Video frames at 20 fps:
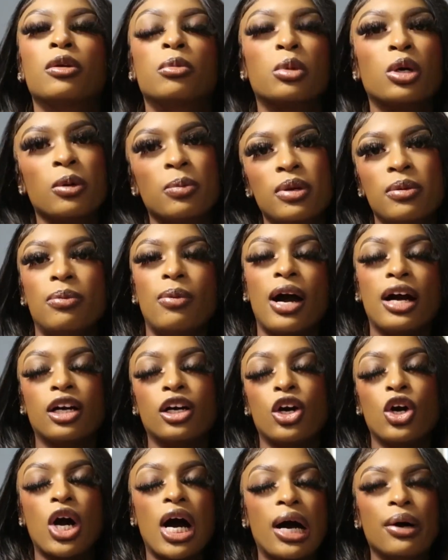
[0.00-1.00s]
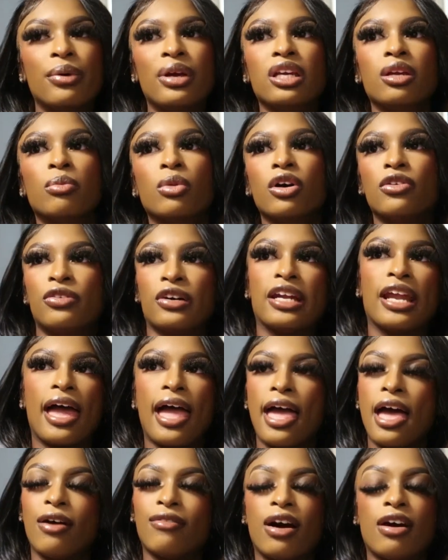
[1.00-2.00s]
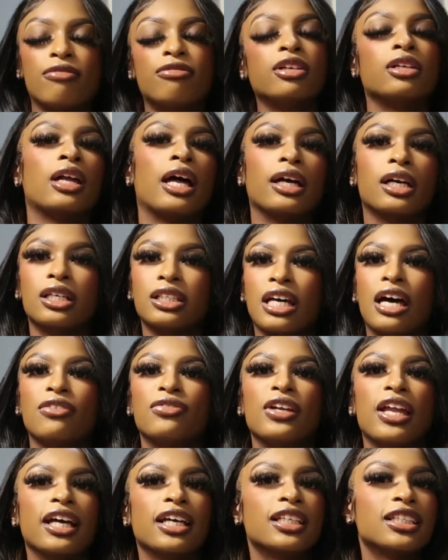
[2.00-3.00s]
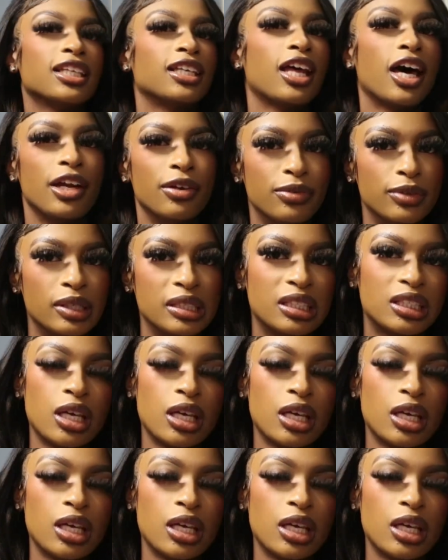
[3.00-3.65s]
The more people I could go out with, the more fun I have, I feel like, because I feel like it's a lot of us.